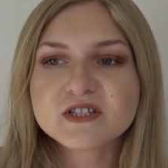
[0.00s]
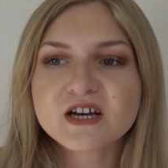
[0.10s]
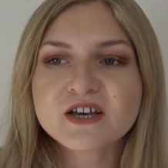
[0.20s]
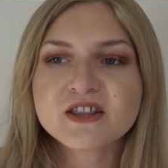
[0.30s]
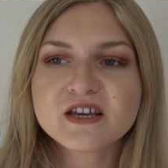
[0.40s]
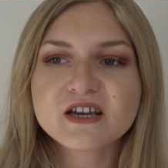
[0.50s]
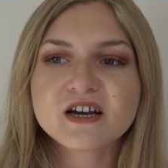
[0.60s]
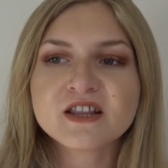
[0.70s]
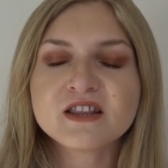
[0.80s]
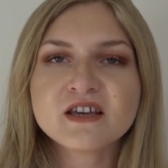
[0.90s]

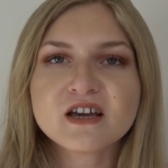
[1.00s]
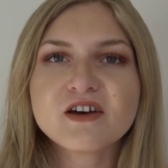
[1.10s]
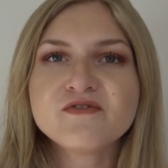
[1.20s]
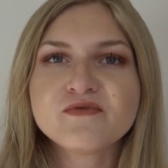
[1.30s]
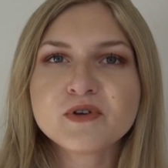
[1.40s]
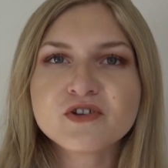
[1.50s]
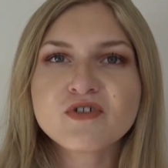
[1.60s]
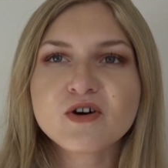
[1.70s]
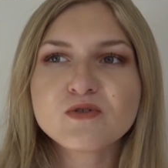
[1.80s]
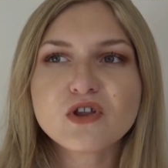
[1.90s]
I think I've been
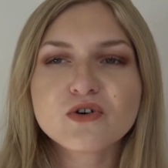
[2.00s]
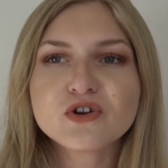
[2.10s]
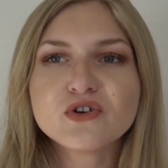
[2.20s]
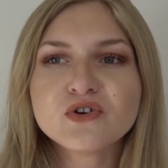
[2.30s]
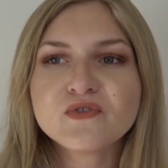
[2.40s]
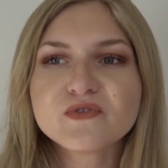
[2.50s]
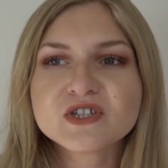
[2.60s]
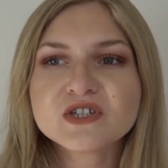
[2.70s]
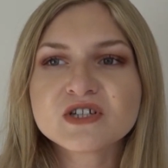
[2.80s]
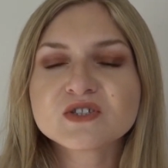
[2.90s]
around long enough
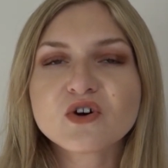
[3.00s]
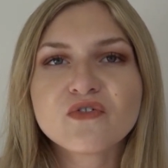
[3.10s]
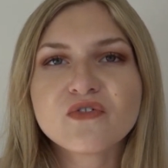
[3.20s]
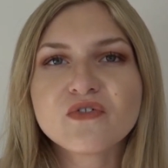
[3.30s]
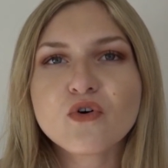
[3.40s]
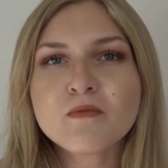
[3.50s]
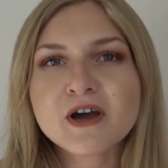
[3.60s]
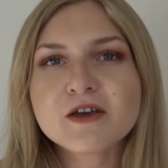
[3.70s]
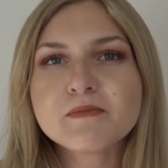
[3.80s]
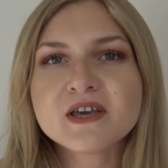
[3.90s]
to sort of form
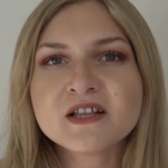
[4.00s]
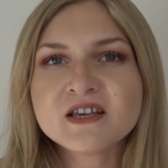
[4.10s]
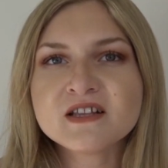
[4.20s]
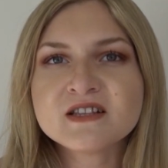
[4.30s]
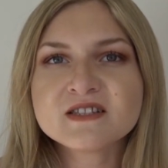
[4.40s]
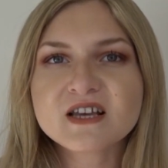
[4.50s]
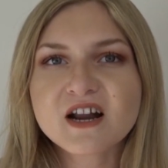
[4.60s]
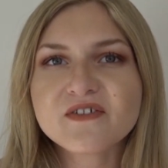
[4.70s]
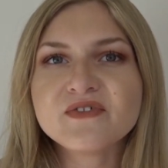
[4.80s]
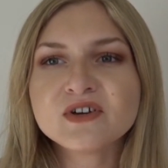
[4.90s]
my opinions,
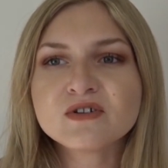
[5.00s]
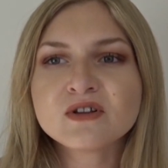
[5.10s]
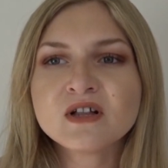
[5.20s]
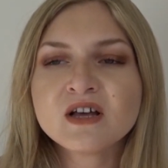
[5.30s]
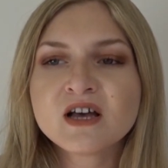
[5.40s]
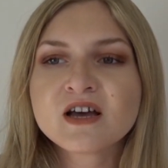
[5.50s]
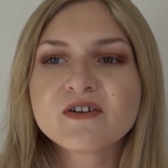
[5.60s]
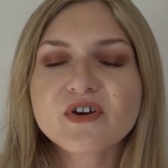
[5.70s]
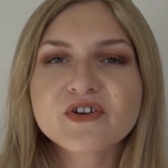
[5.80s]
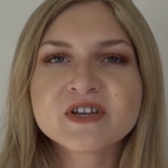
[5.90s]
and I feel
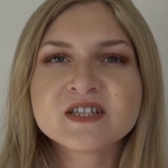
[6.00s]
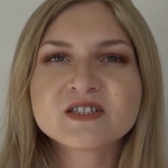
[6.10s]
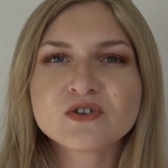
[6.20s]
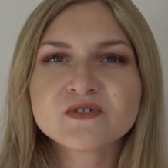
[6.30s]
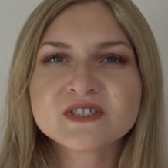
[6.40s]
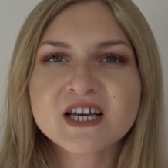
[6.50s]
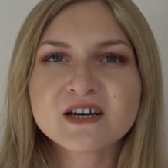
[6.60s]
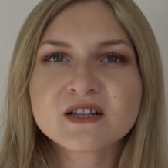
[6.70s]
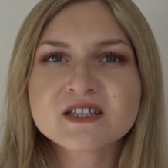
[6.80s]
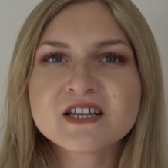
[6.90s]
very sort of
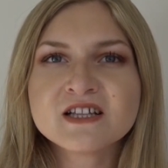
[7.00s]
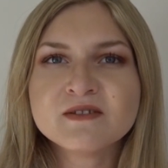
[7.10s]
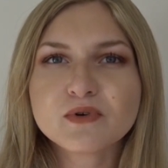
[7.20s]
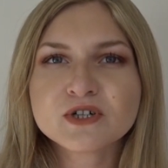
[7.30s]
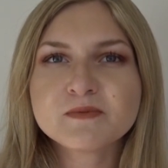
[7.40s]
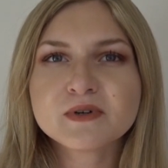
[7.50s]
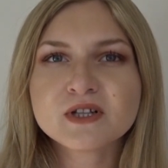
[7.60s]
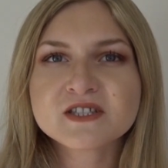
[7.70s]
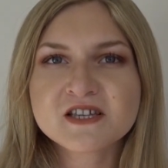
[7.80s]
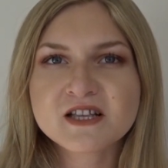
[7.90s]
settled in
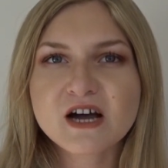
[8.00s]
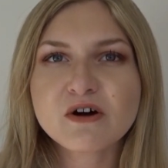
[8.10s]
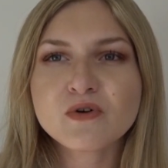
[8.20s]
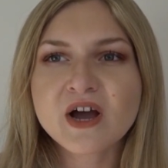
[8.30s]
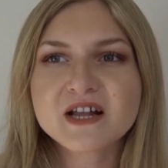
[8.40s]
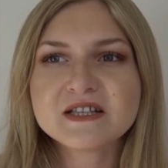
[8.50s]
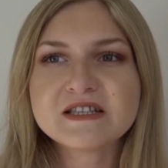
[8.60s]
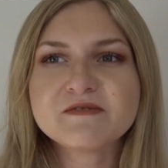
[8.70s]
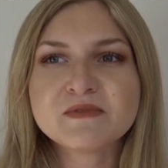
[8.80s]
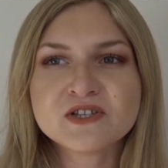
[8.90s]
bodybuilding now. I can
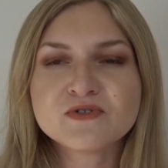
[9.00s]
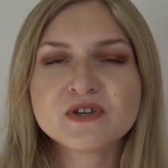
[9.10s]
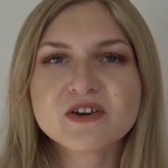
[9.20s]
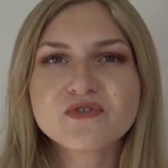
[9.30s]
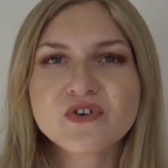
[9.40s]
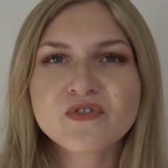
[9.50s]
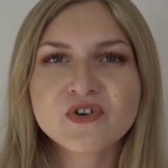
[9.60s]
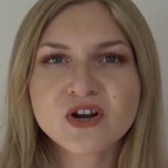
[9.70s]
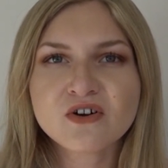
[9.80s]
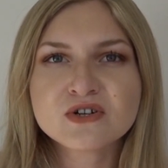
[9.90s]
see me doing it for a
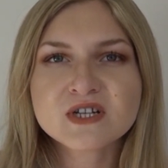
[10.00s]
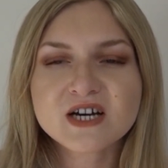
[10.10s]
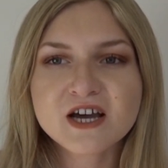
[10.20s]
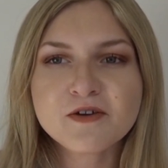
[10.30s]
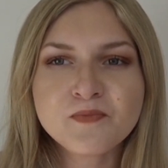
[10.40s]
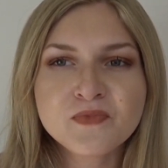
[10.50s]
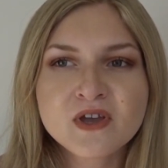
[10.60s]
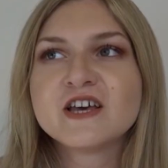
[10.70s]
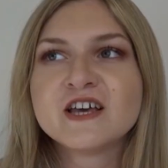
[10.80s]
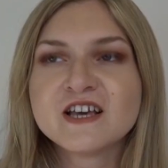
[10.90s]
very long time.
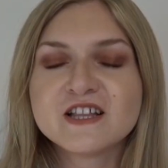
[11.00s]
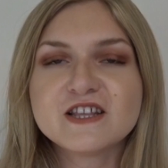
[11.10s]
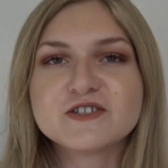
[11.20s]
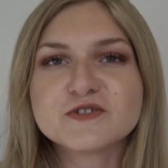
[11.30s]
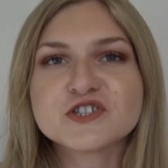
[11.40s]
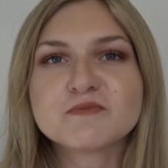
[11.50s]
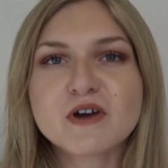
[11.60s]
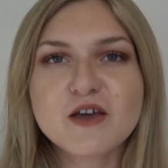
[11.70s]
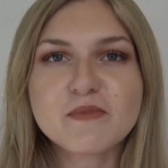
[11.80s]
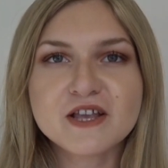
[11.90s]
These are just
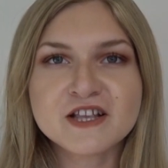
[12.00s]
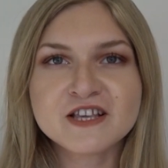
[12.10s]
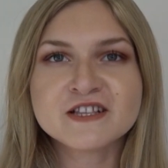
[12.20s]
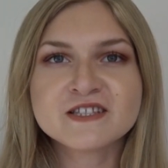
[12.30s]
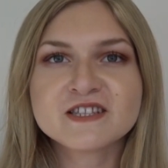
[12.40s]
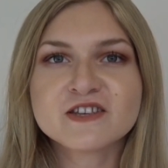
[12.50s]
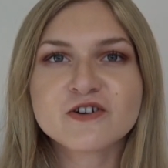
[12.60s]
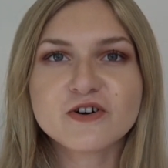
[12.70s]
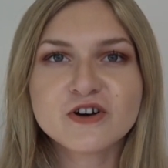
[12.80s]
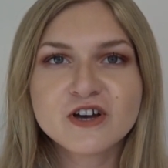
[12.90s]
my opinions, they're
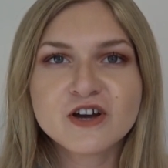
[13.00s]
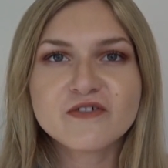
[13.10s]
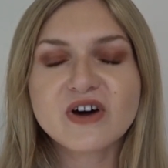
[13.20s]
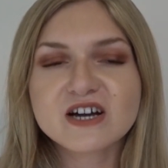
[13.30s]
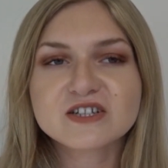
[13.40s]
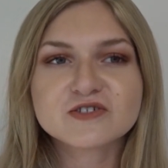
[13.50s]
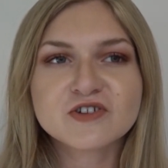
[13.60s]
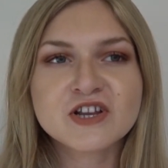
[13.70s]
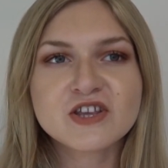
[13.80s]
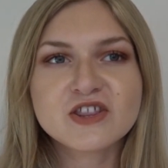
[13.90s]
not facts or
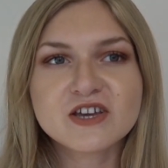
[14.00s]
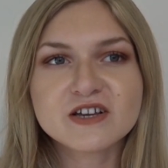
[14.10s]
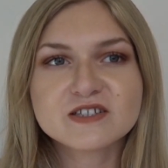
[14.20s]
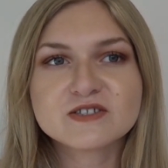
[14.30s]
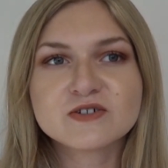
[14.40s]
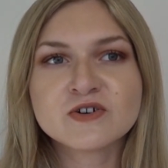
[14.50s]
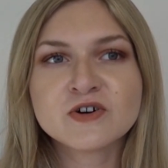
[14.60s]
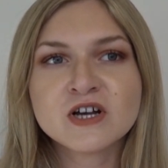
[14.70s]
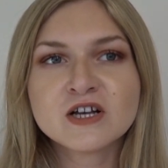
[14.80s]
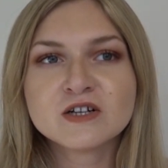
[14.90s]
anything, so